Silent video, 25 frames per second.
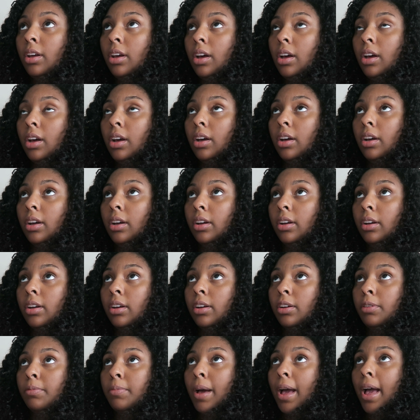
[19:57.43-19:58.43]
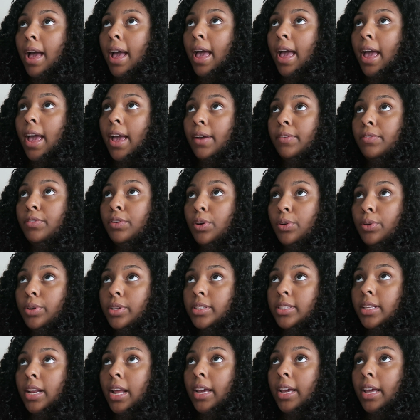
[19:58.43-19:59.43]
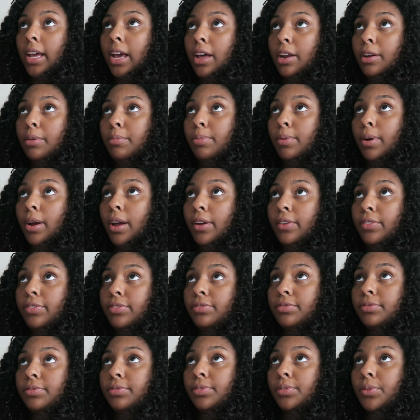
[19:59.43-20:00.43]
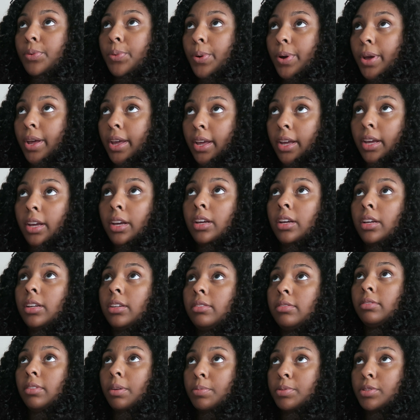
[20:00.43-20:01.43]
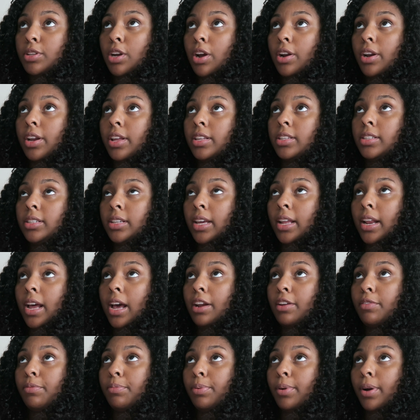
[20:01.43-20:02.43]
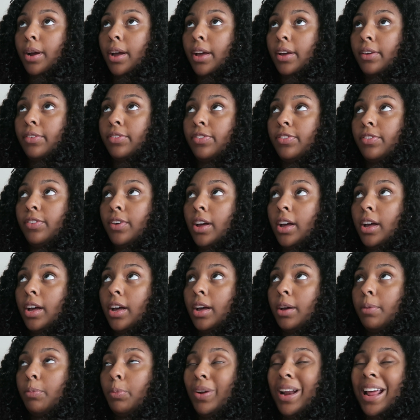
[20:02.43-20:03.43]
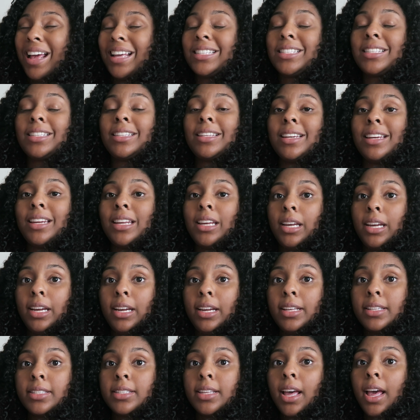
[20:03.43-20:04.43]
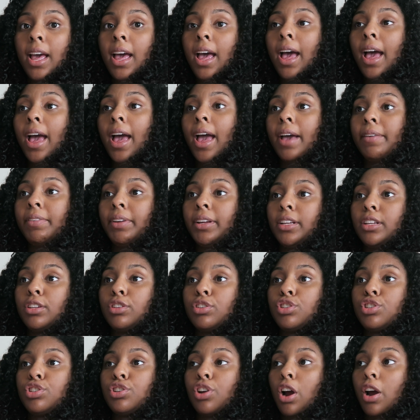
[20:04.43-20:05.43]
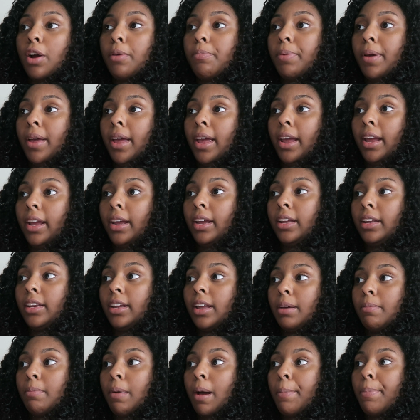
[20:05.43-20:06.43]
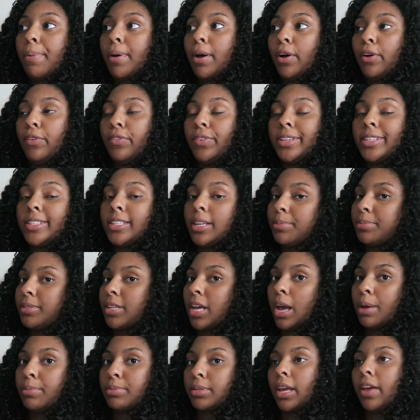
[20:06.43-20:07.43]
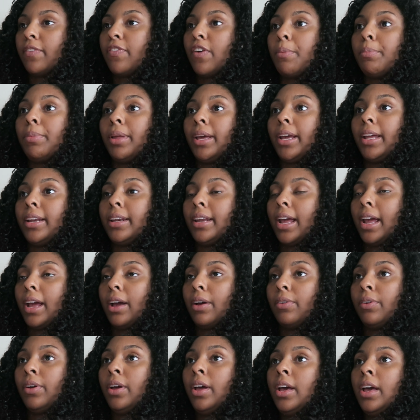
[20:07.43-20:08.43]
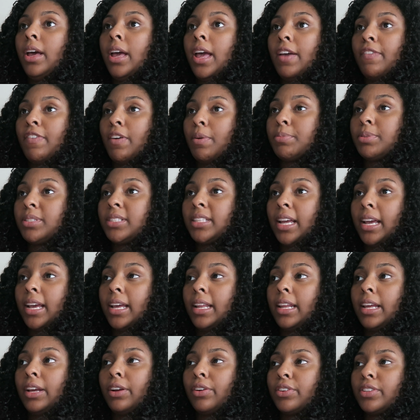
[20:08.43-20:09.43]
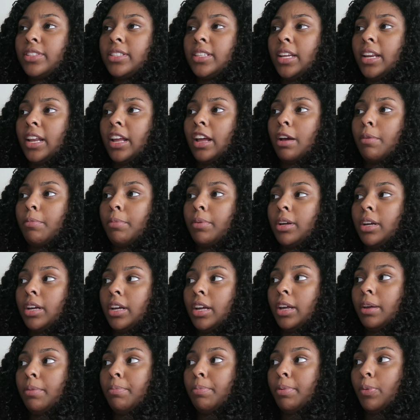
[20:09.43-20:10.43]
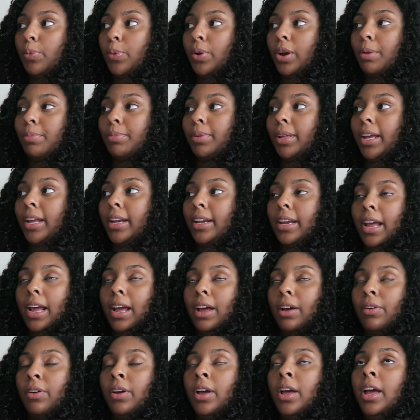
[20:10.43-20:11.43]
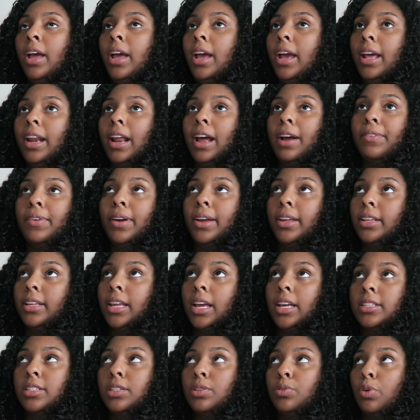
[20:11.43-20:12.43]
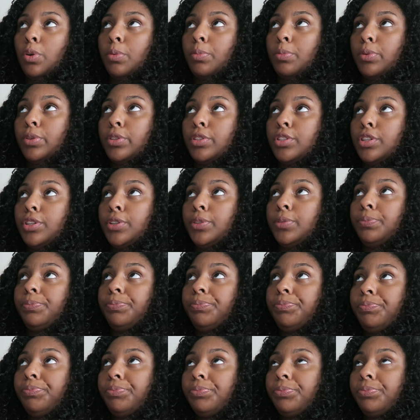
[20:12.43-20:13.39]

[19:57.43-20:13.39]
I have noticed that I get out of breath quick. I'm starting to get out of breath. When I sneeze, I have, like, this sharp pain in my pelvis sometimes, like, if I'm laying down. If I'm standing or sitting, I'm good, but when I'm laying down, and I read that that's normal, too.